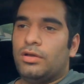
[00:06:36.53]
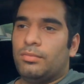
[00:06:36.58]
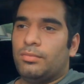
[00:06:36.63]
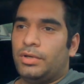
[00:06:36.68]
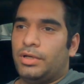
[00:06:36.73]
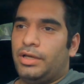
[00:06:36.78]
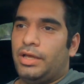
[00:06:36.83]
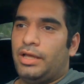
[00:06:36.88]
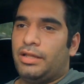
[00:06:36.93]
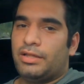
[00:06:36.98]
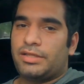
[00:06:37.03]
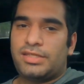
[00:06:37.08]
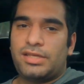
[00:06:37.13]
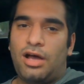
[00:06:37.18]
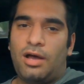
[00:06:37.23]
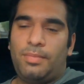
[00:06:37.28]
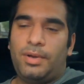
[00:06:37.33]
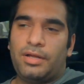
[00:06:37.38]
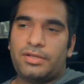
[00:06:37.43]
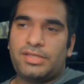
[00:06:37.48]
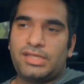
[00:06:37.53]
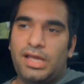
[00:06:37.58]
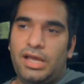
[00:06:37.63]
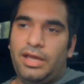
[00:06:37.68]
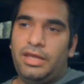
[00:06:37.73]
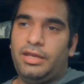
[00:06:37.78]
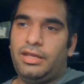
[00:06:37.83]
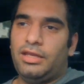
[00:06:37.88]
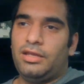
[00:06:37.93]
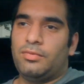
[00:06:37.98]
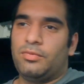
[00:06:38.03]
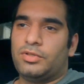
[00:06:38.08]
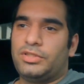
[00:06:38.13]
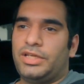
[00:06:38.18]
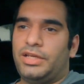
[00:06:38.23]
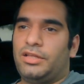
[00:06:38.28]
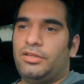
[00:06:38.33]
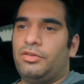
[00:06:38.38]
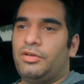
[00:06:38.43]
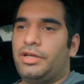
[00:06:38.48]
But yeah, let's hop outside and we'll
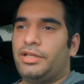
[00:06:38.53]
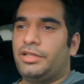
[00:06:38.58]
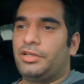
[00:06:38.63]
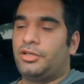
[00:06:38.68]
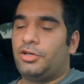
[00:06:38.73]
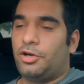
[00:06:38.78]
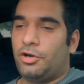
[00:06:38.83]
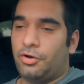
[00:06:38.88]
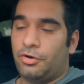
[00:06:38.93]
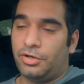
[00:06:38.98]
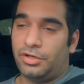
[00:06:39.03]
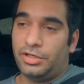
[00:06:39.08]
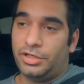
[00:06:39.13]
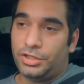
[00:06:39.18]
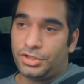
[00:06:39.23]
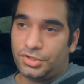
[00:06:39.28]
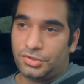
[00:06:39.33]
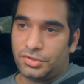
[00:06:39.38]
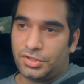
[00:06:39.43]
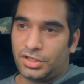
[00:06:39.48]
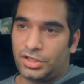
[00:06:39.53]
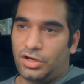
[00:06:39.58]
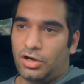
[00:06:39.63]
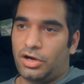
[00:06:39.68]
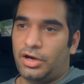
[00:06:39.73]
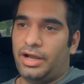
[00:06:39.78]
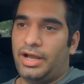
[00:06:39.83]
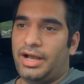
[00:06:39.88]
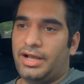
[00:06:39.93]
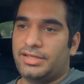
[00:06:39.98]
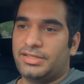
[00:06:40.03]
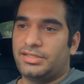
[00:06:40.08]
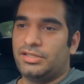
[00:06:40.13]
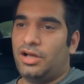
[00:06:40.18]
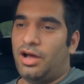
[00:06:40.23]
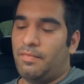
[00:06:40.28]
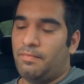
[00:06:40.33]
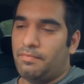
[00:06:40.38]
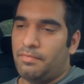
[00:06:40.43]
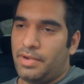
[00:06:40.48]
take a look at the current issues the car has.
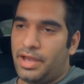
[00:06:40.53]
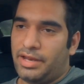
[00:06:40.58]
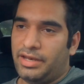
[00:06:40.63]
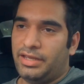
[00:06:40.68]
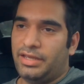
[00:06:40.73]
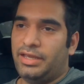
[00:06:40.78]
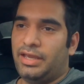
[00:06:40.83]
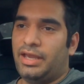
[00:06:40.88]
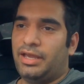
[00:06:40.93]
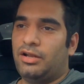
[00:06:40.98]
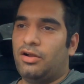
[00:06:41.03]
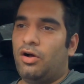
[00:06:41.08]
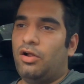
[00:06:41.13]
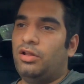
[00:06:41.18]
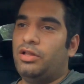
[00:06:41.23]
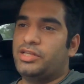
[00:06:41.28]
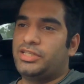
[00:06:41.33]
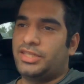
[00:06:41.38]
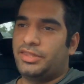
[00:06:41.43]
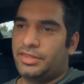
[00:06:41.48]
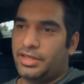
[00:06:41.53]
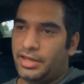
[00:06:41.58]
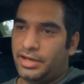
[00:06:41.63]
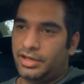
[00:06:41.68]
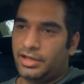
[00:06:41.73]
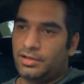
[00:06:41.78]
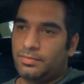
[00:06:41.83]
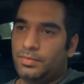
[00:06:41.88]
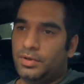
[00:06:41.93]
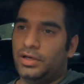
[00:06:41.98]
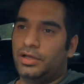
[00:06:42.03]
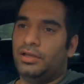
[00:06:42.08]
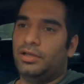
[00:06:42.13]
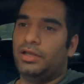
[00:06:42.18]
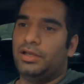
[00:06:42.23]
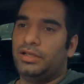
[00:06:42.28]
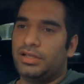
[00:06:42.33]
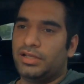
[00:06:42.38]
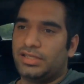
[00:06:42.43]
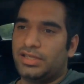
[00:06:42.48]
Not many and all aesthetic, but
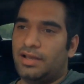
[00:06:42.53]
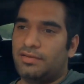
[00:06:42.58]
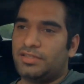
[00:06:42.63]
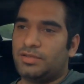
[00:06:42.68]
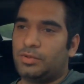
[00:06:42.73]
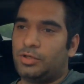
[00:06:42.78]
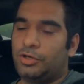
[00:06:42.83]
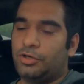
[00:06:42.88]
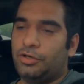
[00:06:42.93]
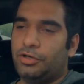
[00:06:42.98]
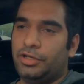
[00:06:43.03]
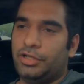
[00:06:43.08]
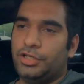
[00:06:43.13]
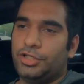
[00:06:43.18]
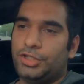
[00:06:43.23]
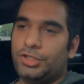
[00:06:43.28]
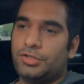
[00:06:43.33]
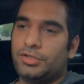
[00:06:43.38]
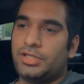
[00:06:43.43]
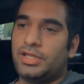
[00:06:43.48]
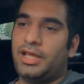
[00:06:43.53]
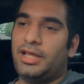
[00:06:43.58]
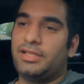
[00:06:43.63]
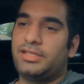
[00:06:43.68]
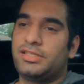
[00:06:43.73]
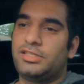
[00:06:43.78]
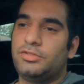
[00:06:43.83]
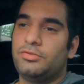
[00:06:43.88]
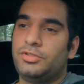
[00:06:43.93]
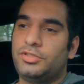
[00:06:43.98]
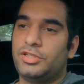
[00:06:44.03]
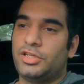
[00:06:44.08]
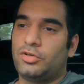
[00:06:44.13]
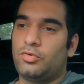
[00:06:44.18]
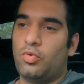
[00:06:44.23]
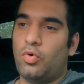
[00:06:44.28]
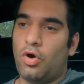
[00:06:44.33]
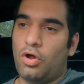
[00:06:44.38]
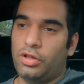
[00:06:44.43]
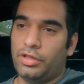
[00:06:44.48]
it does have some current issues, and that's due to the
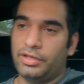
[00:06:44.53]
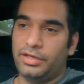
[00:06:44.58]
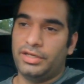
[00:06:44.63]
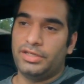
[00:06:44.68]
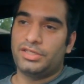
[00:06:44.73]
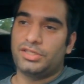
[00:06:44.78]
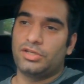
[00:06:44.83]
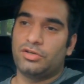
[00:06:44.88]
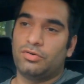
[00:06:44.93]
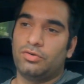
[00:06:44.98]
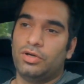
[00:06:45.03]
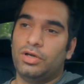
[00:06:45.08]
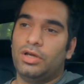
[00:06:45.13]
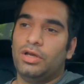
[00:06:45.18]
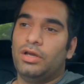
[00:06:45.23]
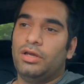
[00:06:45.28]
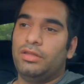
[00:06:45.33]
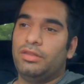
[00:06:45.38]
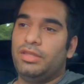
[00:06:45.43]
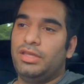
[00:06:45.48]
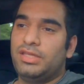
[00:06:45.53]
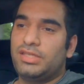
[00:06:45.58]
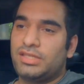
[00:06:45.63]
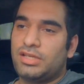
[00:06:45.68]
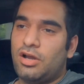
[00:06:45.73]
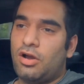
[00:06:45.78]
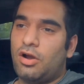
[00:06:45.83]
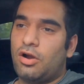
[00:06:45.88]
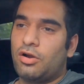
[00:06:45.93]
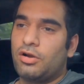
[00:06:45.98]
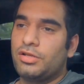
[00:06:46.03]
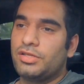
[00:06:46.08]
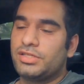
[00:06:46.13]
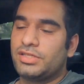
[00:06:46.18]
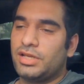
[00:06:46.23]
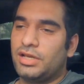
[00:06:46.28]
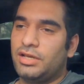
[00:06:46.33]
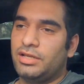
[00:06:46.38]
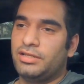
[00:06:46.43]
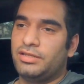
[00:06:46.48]
quality. So these cars,
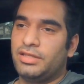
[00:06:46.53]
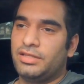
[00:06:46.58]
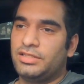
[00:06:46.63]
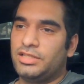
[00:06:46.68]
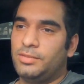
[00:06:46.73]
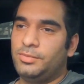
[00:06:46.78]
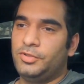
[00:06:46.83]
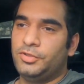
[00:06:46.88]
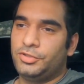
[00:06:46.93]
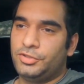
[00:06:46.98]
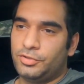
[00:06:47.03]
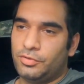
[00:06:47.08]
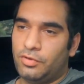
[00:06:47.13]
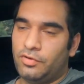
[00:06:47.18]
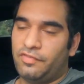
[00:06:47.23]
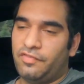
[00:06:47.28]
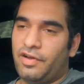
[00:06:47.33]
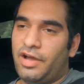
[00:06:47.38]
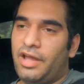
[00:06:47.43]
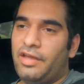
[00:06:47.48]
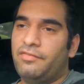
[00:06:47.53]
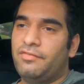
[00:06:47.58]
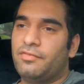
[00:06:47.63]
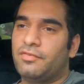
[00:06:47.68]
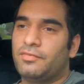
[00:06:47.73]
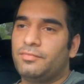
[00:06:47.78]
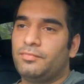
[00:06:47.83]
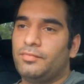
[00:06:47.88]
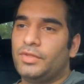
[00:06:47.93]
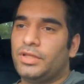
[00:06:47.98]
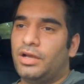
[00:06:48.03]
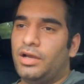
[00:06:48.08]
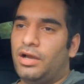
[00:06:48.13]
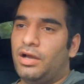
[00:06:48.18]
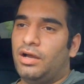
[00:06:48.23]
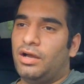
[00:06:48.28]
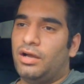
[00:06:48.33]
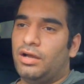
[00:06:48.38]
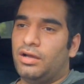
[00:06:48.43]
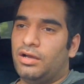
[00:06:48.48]
the
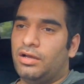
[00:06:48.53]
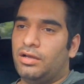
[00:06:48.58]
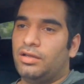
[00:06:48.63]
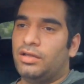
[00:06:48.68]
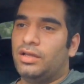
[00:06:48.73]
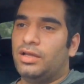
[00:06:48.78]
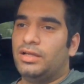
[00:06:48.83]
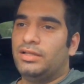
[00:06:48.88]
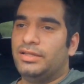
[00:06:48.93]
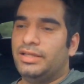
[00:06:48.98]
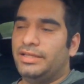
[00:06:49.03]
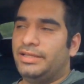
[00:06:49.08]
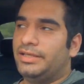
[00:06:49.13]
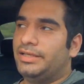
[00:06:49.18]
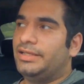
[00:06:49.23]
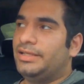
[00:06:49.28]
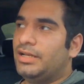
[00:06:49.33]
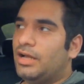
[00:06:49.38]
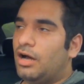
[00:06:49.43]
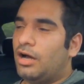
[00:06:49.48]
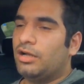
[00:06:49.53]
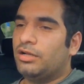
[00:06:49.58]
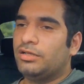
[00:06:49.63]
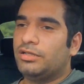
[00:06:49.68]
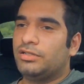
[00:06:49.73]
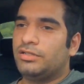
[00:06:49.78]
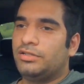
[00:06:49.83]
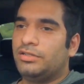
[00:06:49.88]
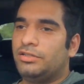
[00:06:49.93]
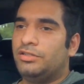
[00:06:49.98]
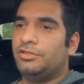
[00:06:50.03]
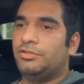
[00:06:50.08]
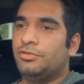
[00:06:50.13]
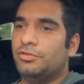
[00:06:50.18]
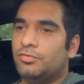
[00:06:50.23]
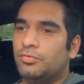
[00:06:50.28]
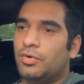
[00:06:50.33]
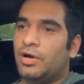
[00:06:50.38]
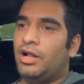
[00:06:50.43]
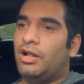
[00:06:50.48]
W205, they did not
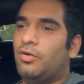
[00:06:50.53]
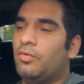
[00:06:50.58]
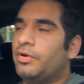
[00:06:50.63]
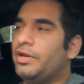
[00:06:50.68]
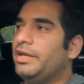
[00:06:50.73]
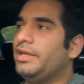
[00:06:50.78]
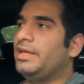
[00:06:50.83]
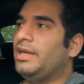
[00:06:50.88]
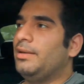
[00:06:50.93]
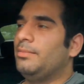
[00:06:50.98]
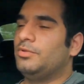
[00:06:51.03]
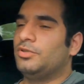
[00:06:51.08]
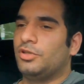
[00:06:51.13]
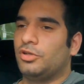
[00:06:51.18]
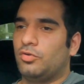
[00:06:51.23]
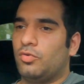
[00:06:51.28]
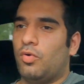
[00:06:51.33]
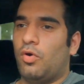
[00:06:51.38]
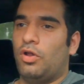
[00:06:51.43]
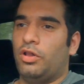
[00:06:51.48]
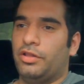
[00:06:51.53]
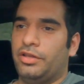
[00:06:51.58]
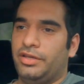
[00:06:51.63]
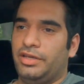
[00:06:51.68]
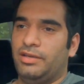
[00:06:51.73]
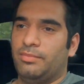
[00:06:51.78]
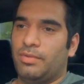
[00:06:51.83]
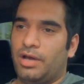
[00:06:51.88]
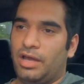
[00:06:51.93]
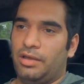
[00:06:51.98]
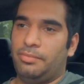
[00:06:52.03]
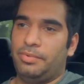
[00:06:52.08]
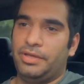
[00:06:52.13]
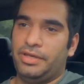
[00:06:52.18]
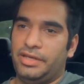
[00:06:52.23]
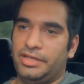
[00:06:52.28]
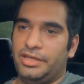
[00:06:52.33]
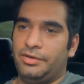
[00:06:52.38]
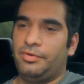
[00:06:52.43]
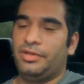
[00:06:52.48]
do well when it came to the quality, in my
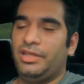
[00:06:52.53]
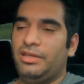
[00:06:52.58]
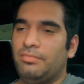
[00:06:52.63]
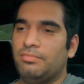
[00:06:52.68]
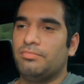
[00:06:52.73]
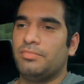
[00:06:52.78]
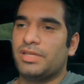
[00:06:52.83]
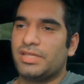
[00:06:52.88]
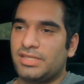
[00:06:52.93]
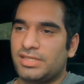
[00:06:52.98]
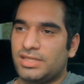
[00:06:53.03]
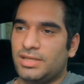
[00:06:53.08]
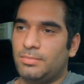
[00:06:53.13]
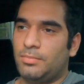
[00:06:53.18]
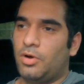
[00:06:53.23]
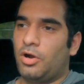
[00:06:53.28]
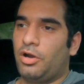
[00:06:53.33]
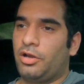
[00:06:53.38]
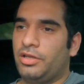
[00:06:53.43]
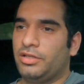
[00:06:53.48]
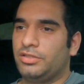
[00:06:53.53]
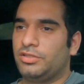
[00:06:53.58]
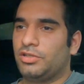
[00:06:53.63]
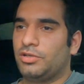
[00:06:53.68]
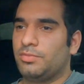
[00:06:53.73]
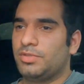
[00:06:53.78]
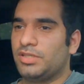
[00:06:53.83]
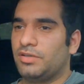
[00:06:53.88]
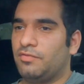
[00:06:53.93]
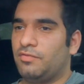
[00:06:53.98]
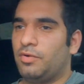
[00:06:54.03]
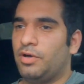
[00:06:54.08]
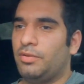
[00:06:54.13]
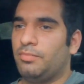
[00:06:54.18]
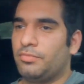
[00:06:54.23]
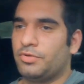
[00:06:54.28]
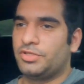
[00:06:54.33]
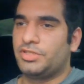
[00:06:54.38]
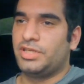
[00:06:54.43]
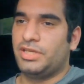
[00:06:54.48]
opinion. They really missed the mark in terms of what
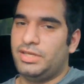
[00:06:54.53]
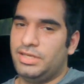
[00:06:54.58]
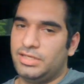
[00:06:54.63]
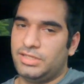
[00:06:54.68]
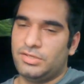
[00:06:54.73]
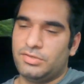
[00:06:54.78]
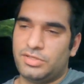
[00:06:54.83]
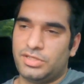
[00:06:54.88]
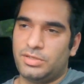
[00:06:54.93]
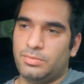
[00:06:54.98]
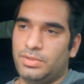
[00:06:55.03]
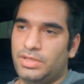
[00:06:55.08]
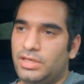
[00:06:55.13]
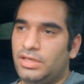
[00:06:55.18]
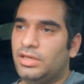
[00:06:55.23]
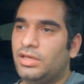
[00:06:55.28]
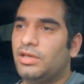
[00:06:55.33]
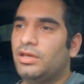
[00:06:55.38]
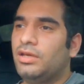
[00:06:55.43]
Mercedes used to be.